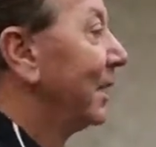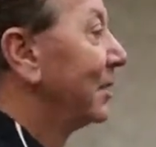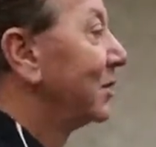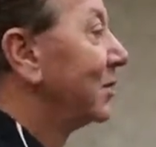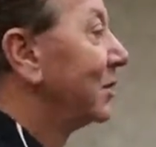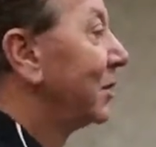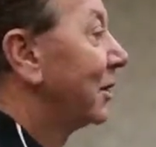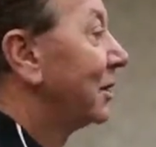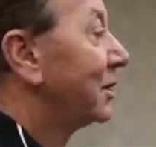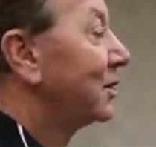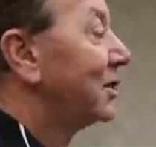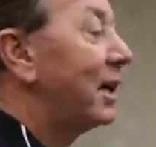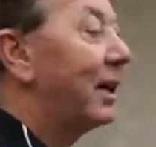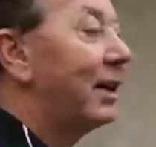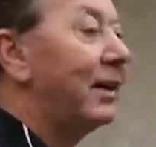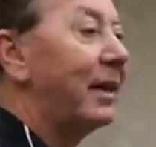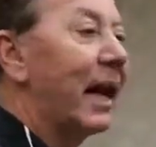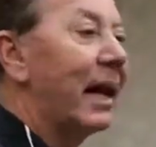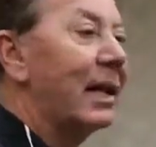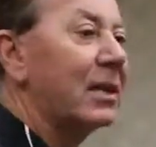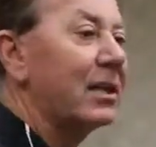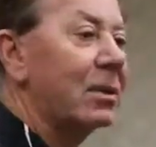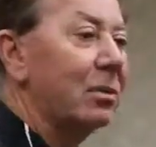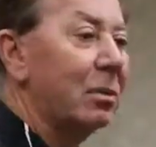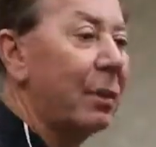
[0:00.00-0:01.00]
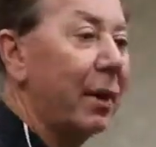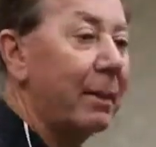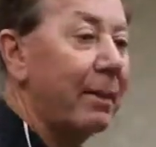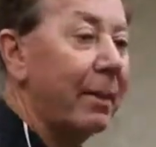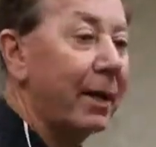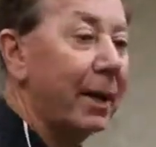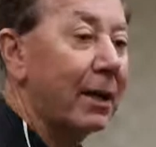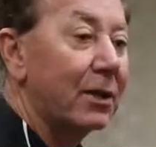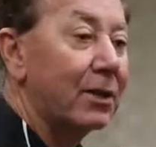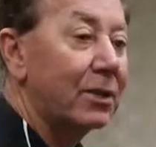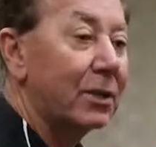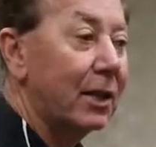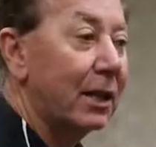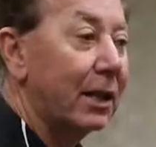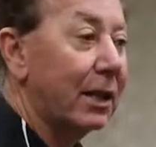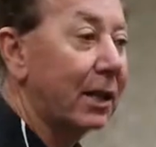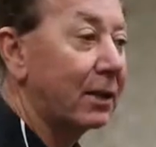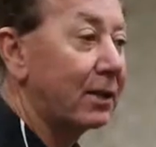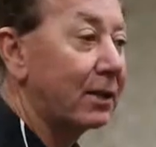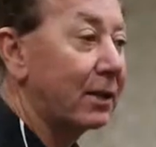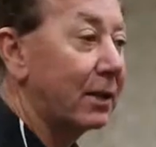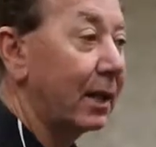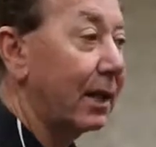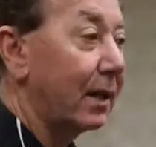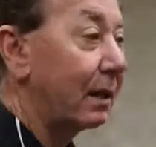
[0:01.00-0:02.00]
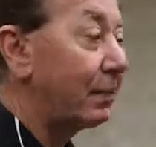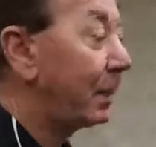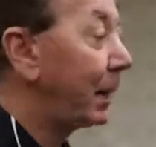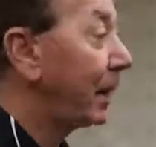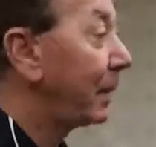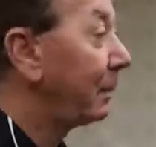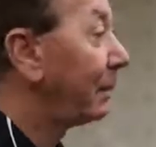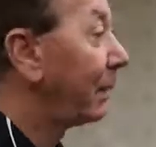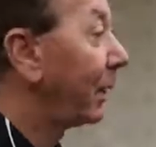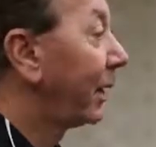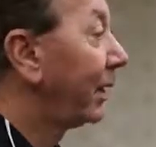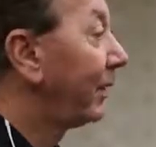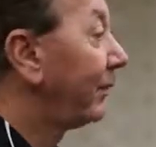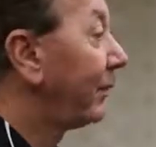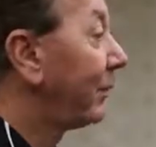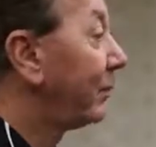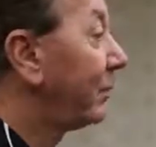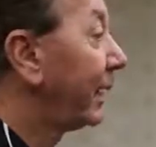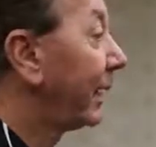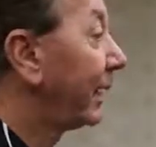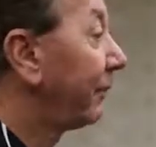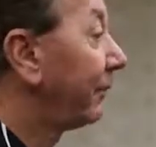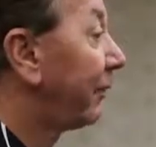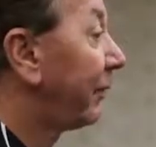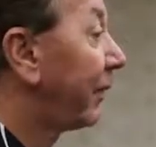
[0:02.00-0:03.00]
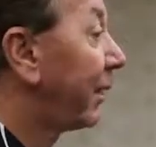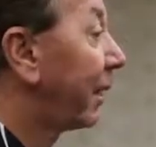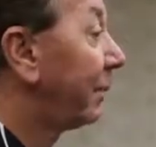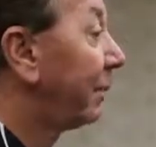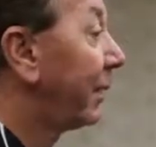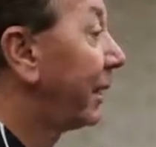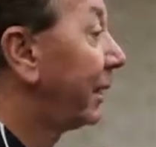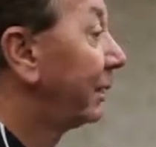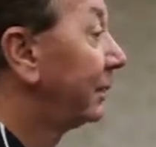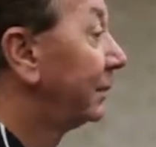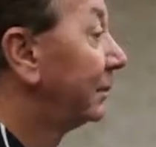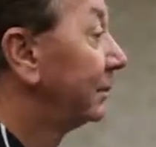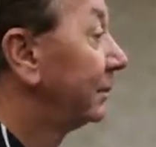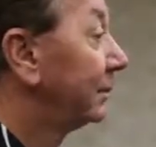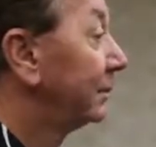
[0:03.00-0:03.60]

So you see, that's the way medicine is. Anybody believe in big pharma?